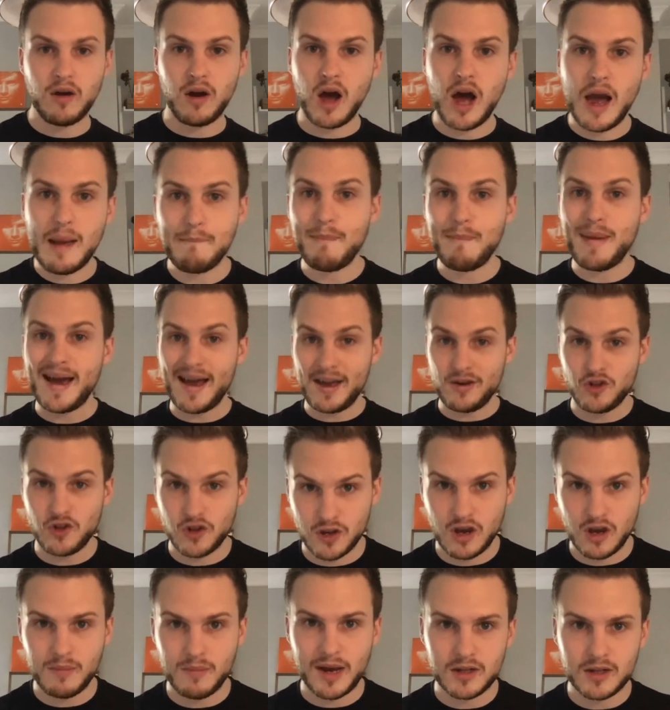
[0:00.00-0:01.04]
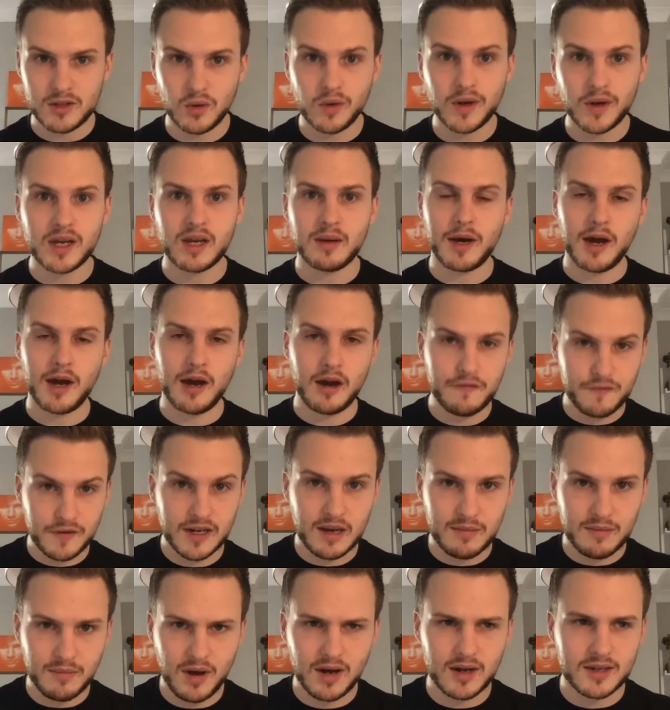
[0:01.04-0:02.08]
Like, I'm passionate about talking about
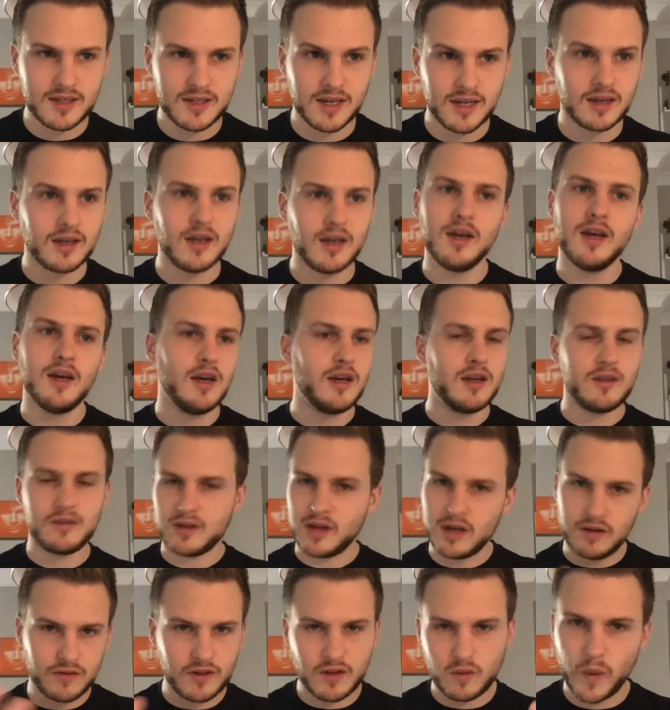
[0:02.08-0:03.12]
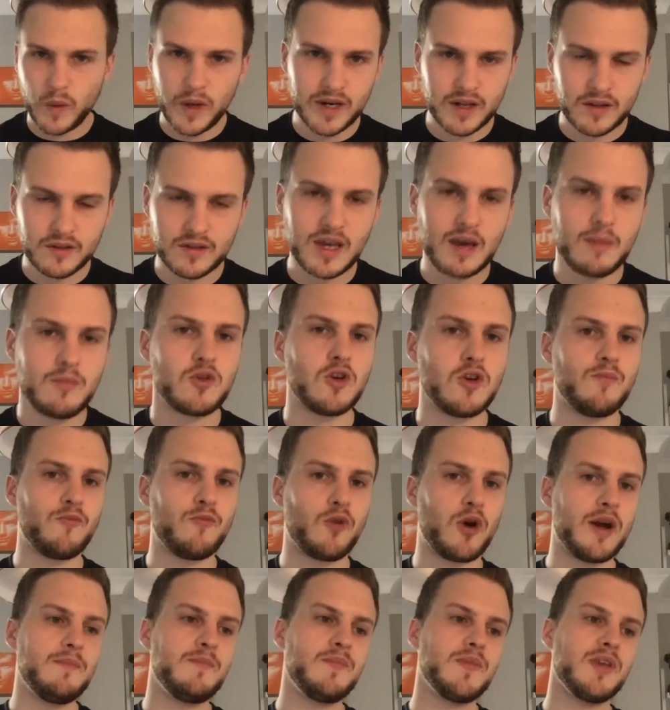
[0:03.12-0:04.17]
affiliate marketing. It's kind of this weird inception,
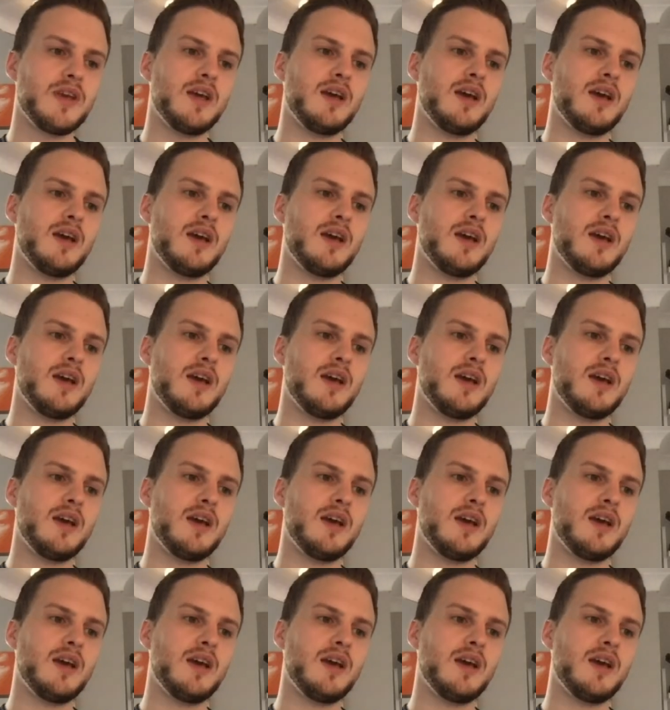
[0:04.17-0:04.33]
right?